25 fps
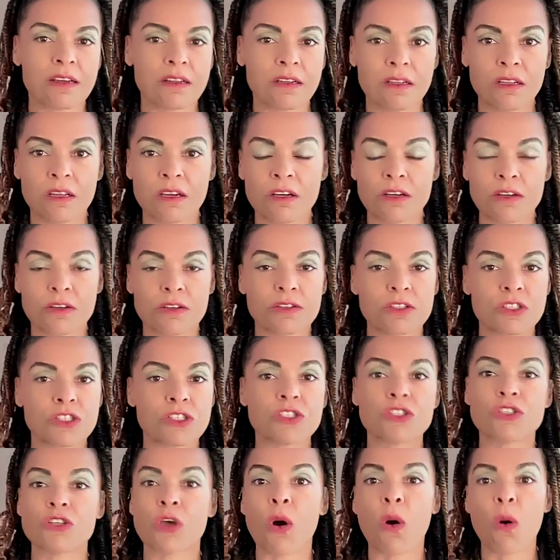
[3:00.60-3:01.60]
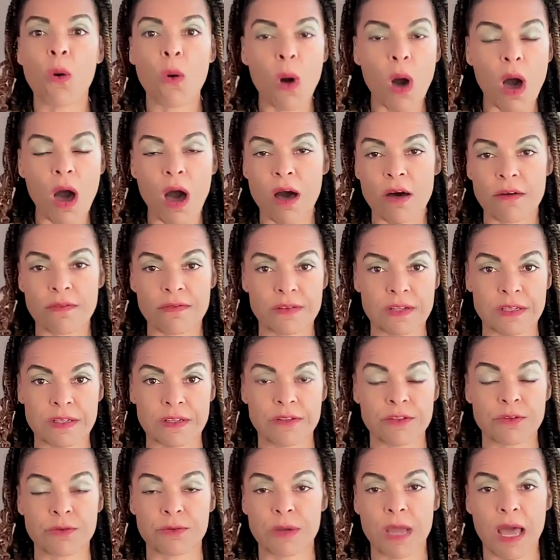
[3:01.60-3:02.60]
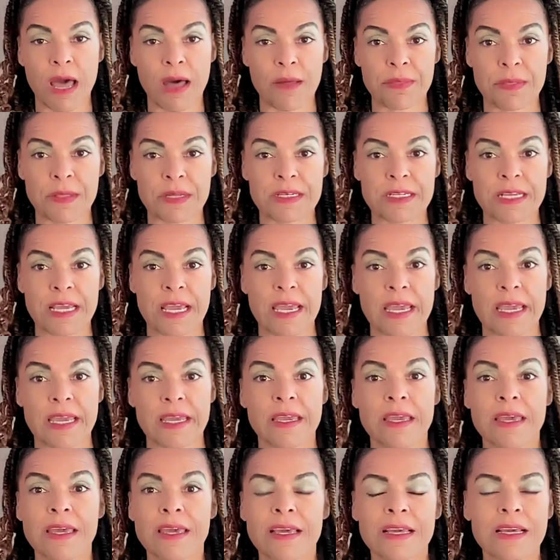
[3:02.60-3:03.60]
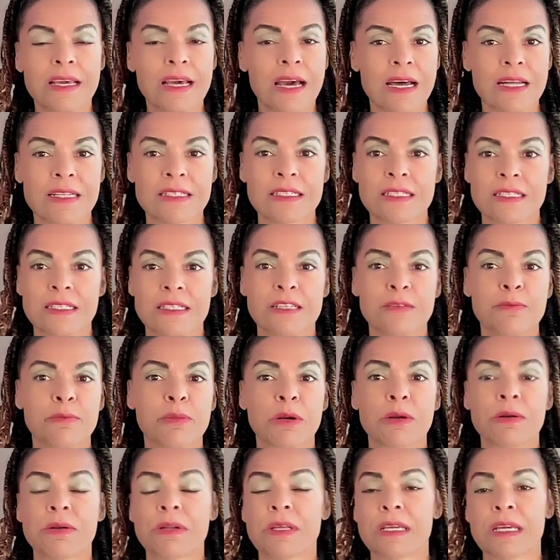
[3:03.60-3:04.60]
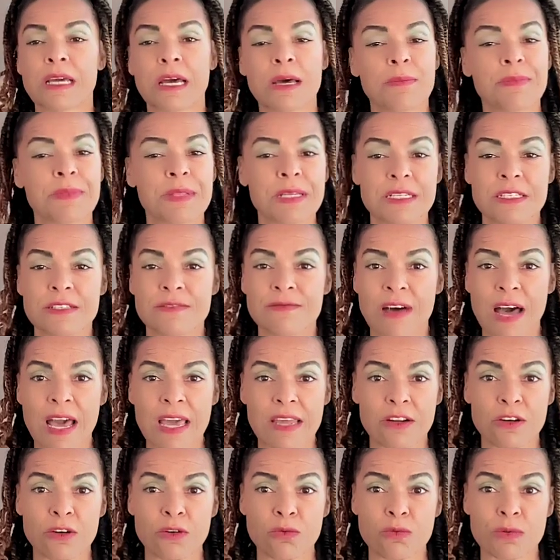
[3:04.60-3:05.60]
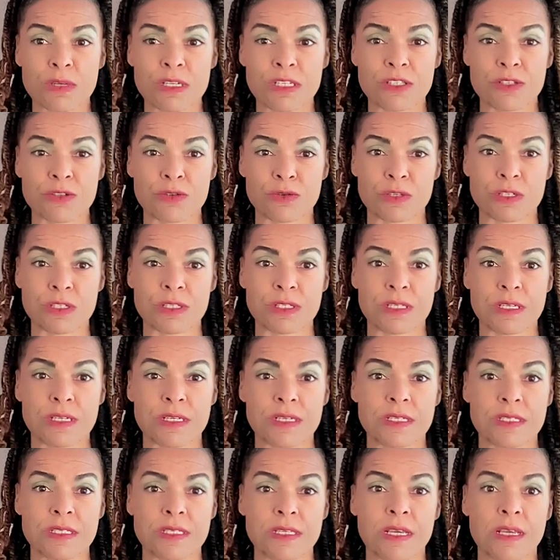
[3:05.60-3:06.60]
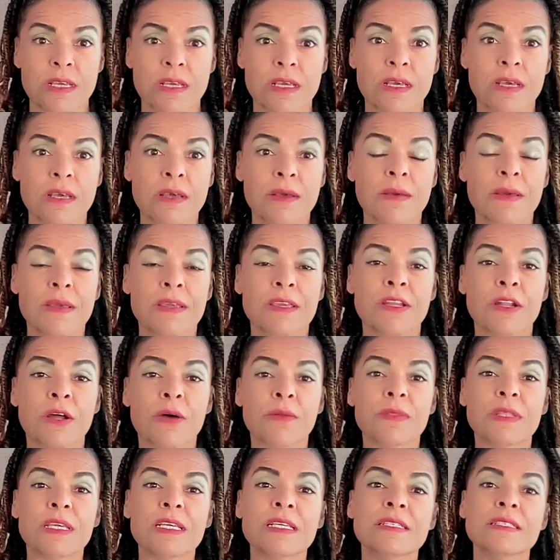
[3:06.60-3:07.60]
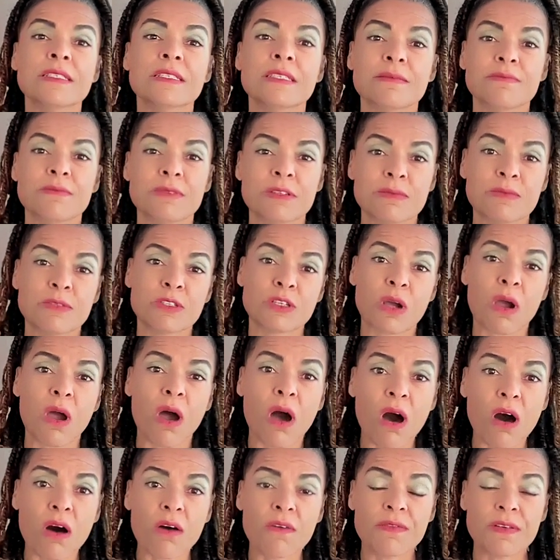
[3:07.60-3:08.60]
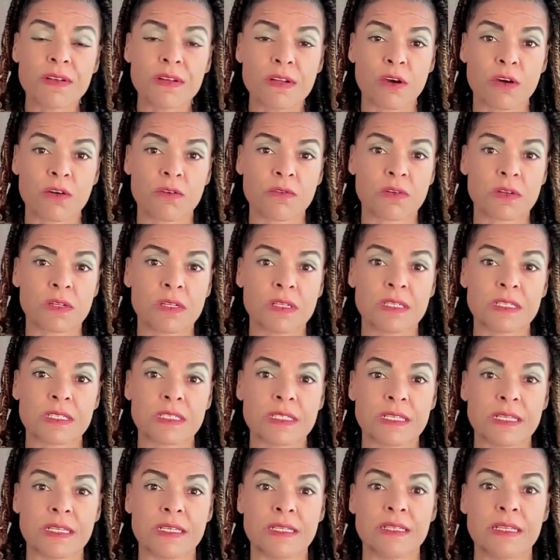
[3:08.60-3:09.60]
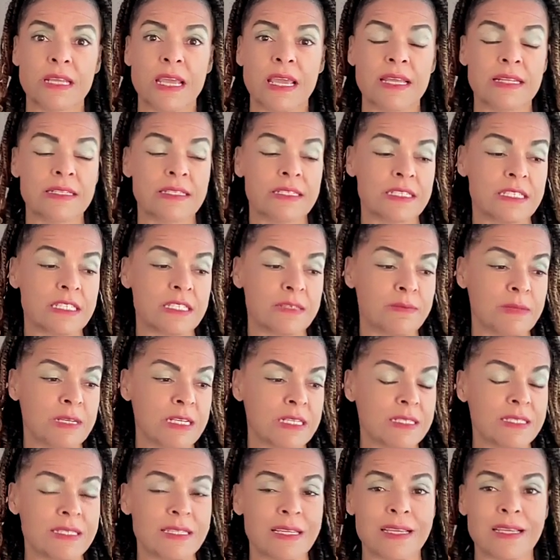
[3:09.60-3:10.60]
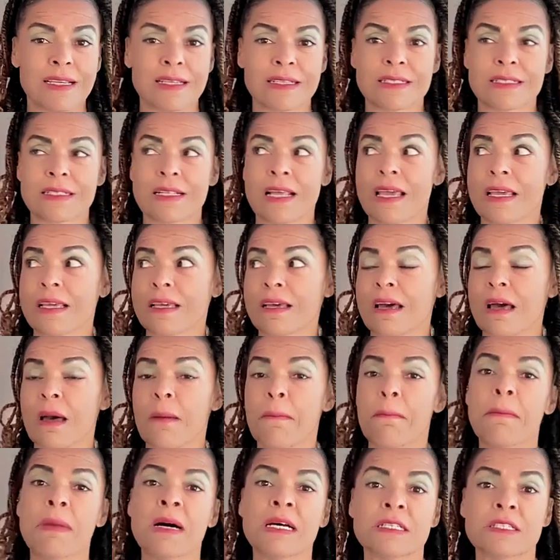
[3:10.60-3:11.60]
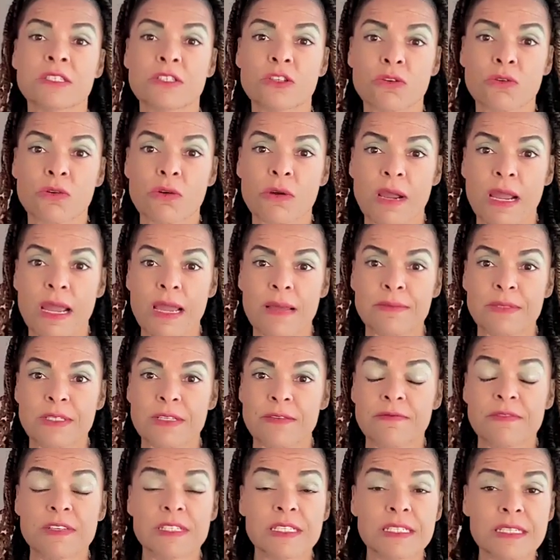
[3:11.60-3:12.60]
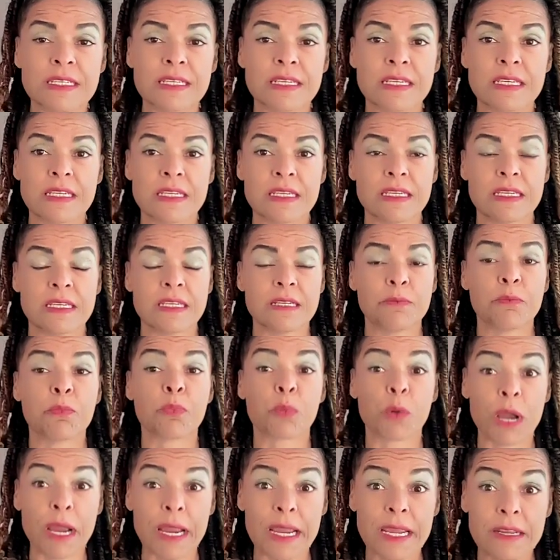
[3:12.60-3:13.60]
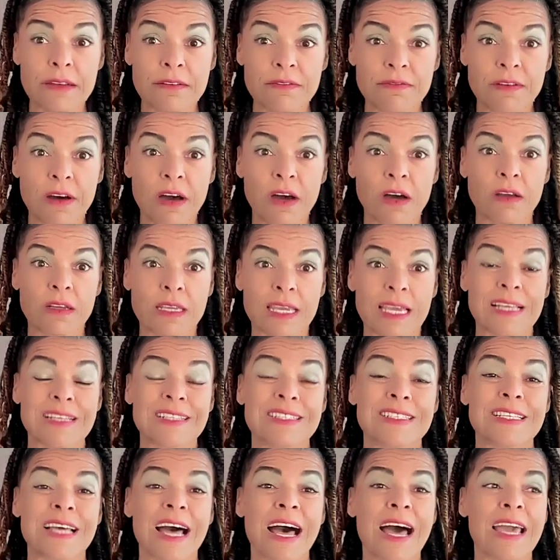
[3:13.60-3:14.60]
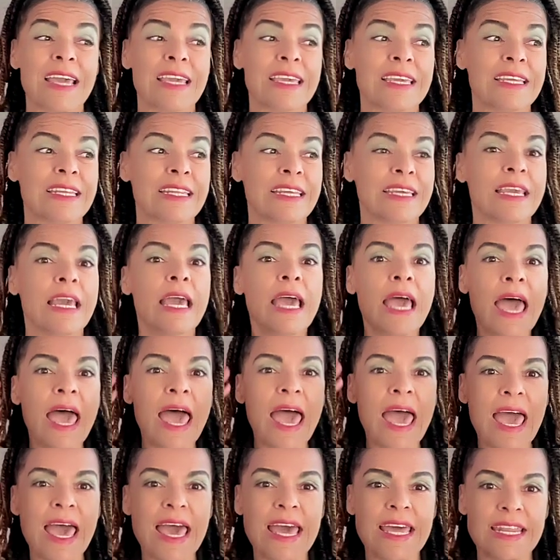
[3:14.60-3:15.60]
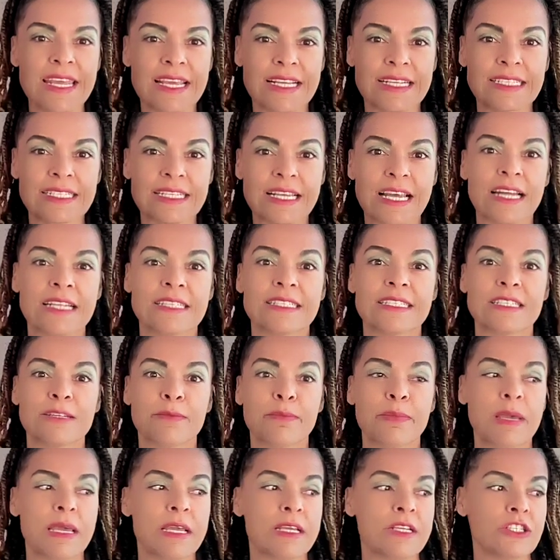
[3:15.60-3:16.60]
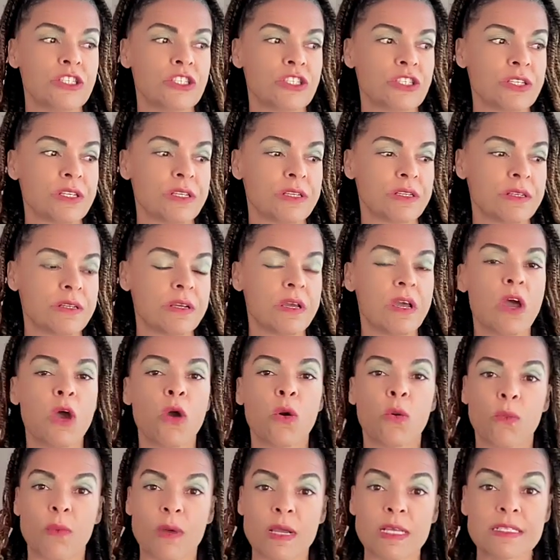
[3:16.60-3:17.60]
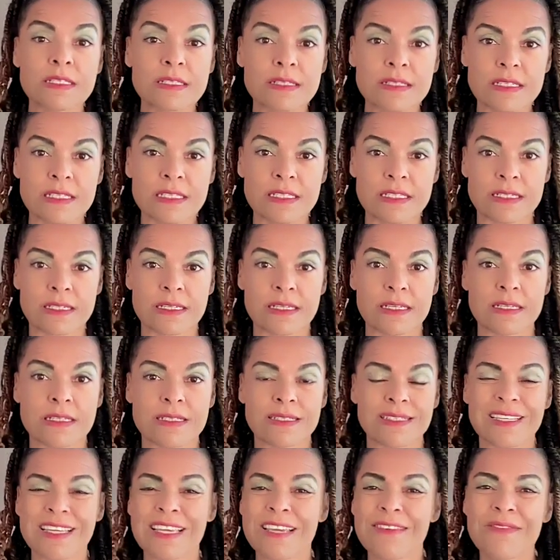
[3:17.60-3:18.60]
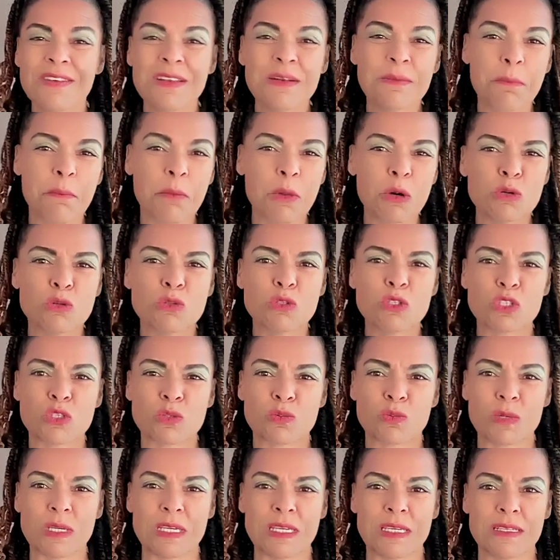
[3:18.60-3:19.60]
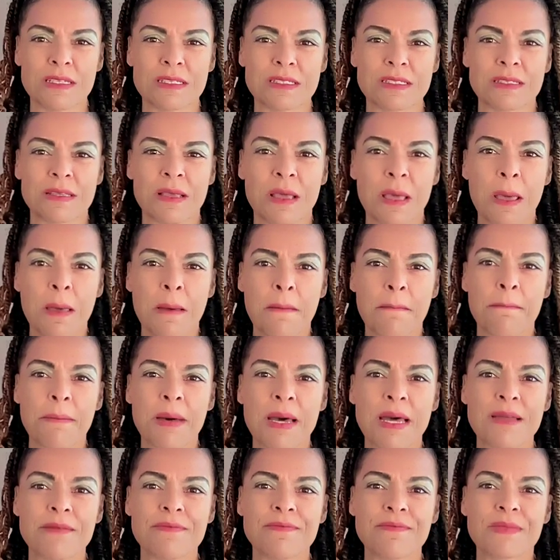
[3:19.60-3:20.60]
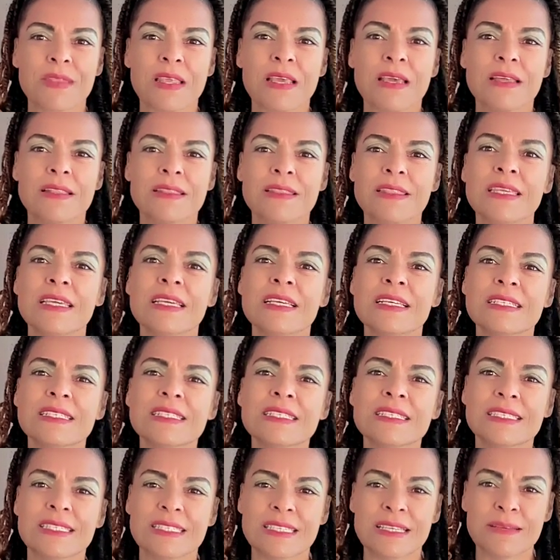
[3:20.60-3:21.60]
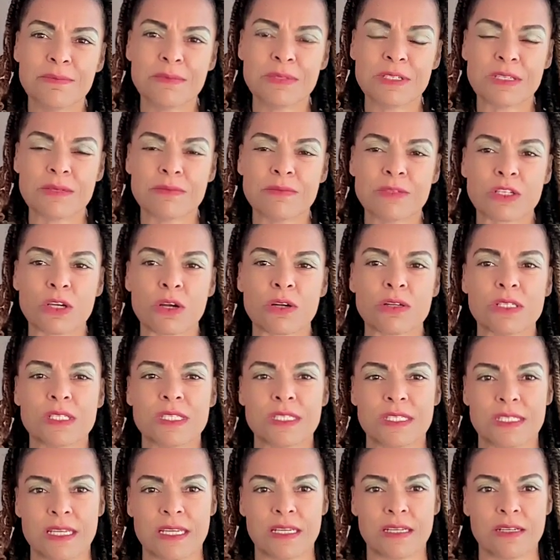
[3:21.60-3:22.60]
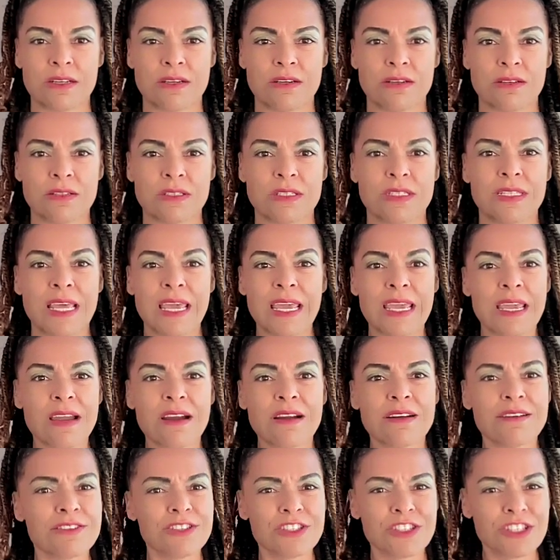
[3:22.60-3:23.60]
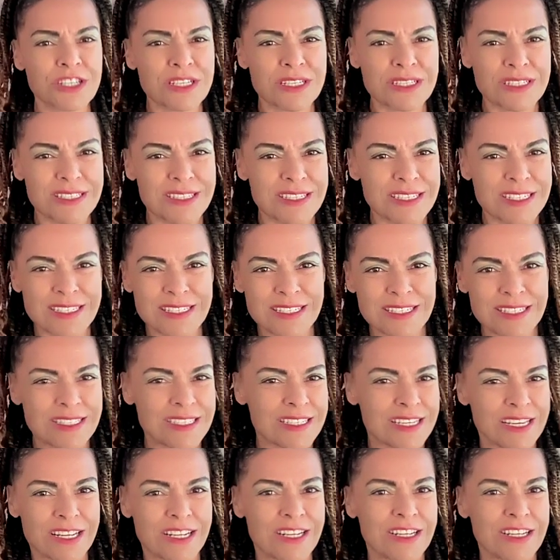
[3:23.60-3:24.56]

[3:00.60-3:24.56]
alert so often throughout the day, constantly burning up these vital resources. These symptoms are often overlooked and dismissed. Things like muscle cramps and fatigue, brain fog, anxiety, headaches, constipation, restlessness, even mood swings. But these symptoms are signals. They aren't just these